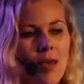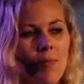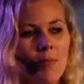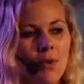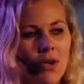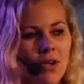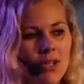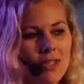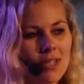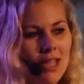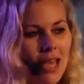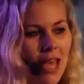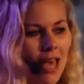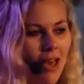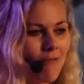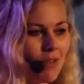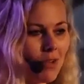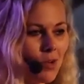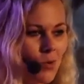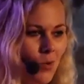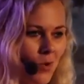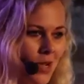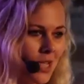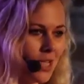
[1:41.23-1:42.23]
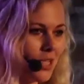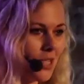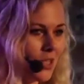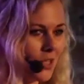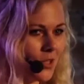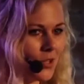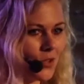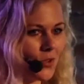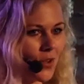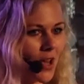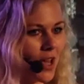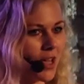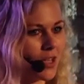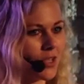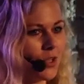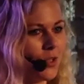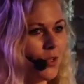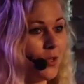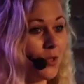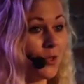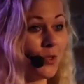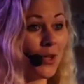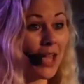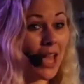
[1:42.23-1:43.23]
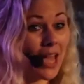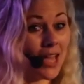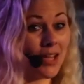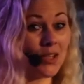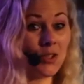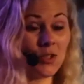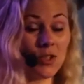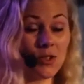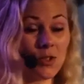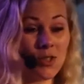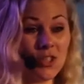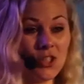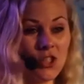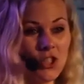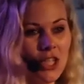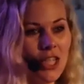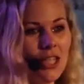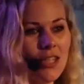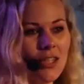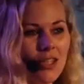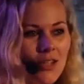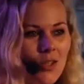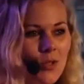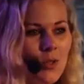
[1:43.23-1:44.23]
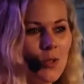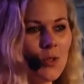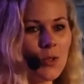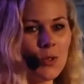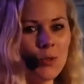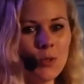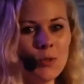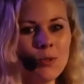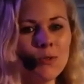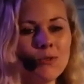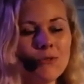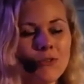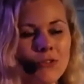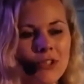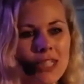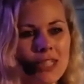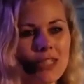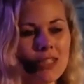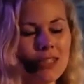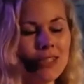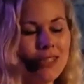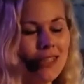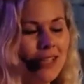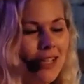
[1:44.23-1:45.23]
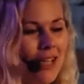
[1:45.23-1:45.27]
Because I have a question to ask you, and you can't cheat and use Google for it.